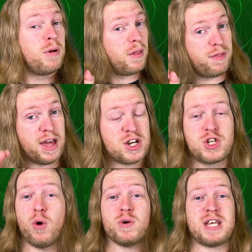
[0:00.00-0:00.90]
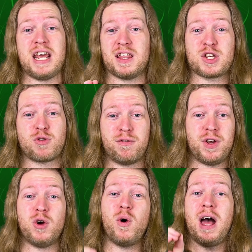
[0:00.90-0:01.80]
then don't take this
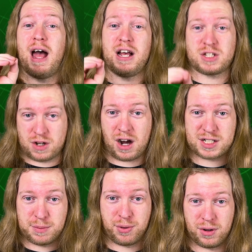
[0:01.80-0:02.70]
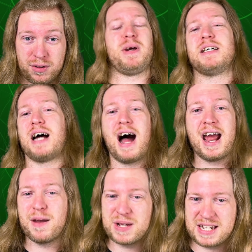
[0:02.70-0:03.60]
review as gospel, because I
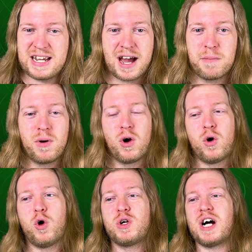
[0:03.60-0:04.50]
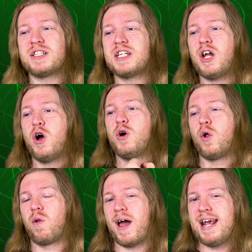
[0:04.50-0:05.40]
am a DM who doesn't
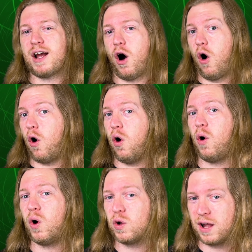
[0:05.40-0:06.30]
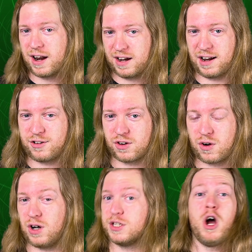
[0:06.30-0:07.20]
like a whole lot of dungeon
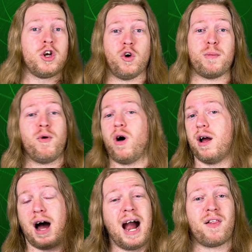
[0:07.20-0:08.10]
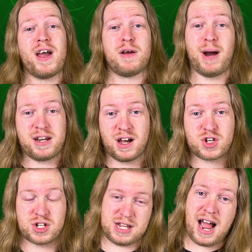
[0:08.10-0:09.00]
crawls. Don't get me wrong, I like my
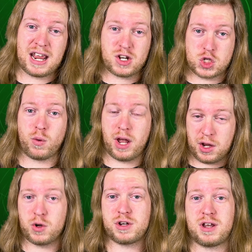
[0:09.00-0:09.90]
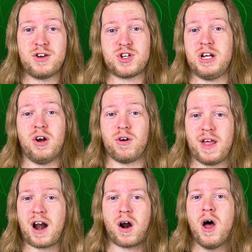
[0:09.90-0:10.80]
dungeons. I enjoy a good dungeon here or there,